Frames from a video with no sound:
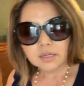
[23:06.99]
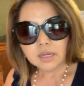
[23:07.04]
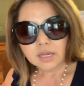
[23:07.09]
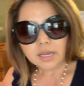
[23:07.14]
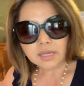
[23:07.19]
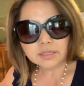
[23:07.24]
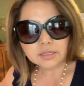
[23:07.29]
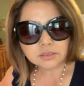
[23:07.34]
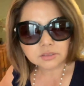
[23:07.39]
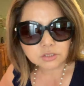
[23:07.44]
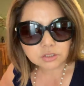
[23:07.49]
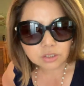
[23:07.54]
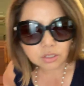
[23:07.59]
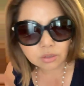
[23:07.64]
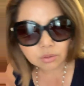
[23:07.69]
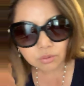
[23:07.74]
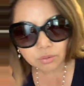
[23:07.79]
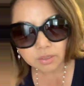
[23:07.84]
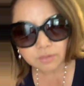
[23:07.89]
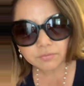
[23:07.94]
And then
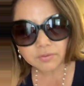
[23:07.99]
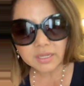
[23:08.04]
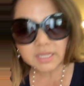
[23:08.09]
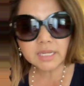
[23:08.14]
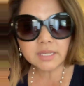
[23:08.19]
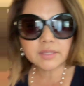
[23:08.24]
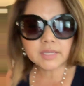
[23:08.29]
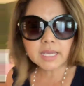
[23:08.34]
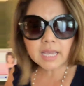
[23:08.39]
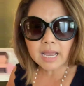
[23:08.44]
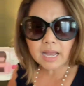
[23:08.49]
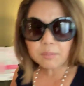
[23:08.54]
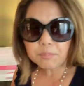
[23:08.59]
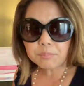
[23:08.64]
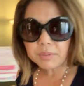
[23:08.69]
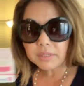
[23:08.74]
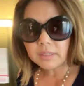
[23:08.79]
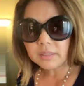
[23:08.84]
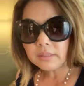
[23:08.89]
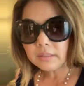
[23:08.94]
so if anything
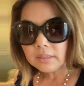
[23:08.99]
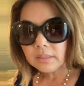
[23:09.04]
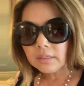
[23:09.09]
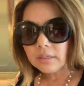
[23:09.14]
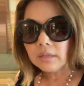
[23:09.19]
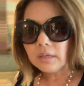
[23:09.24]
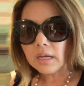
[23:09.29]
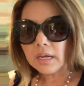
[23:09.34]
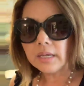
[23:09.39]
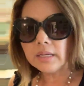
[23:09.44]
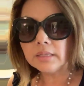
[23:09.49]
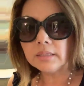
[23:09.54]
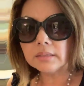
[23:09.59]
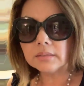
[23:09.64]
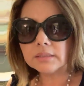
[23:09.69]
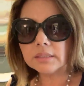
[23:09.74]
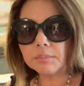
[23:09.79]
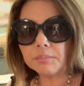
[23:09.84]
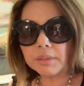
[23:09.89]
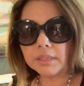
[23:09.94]
happened and
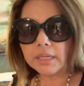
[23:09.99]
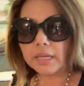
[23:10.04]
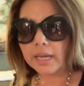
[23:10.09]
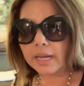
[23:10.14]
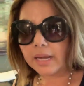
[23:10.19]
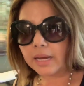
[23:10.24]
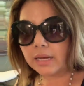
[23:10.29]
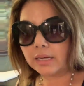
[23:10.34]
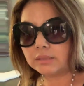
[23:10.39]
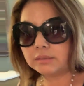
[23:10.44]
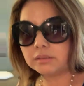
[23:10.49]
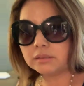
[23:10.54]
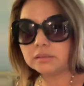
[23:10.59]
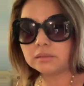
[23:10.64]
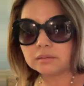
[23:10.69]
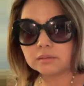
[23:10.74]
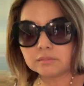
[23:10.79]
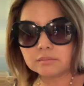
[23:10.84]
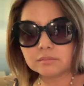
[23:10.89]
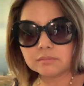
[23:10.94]
somebody has
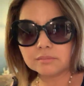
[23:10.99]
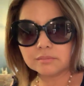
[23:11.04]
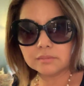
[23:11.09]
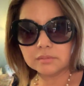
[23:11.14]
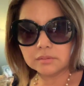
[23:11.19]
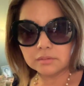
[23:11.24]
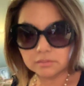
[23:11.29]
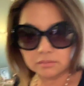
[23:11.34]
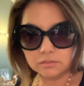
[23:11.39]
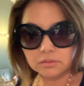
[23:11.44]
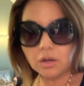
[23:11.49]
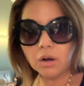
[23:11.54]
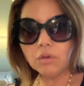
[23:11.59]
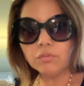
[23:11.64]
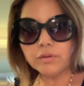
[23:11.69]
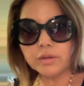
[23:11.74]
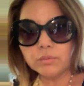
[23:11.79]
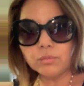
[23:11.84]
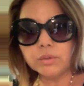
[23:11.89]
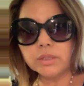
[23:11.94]

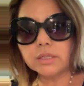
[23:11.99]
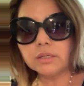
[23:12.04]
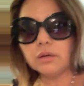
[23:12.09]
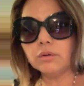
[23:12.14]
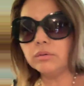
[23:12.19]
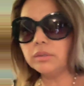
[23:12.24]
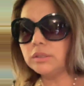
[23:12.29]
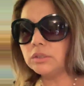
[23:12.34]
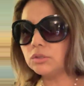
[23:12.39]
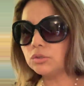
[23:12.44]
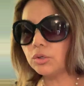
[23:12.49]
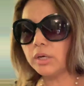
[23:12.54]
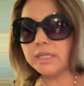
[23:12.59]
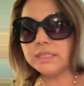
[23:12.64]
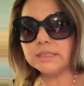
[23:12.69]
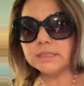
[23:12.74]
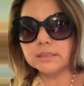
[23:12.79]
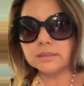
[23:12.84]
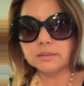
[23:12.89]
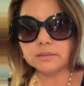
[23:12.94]
COVID, we can always
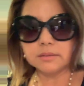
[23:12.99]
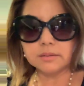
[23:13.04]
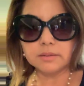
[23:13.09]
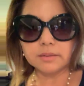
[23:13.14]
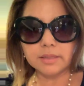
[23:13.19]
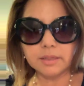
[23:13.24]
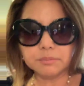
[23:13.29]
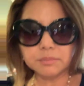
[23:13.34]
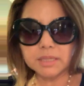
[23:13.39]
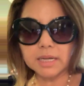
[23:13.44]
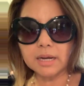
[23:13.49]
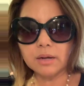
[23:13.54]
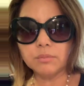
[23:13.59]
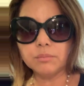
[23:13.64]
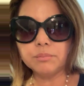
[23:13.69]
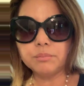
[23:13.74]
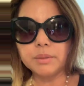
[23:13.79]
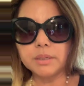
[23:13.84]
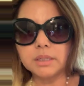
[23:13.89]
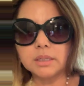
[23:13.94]
trace them down
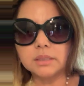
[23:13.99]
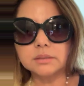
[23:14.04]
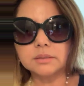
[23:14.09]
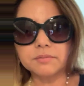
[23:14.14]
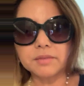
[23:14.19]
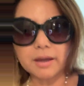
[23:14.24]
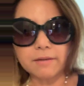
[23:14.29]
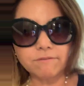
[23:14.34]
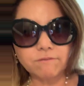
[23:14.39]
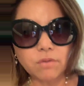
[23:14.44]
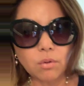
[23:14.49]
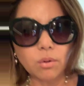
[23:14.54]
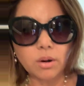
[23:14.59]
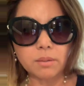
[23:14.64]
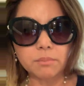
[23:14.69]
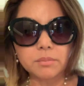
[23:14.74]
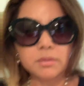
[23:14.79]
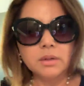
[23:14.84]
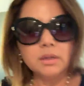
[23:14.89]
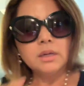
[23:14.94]
because of that form.
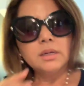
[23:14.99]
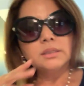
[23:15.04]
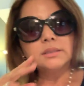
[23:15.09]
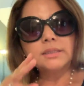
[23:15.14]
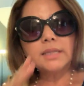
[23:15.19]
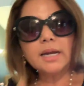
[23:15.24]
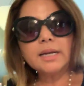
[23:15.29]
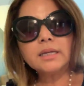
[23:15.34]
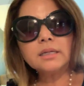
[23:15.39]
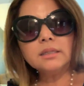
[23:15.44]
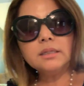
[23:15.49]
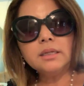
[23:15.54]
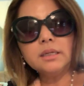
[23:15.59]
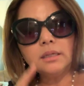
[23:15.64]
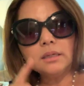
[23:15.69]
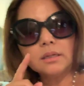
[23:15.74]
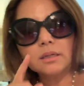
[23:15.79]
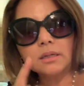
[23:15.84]
Secondly,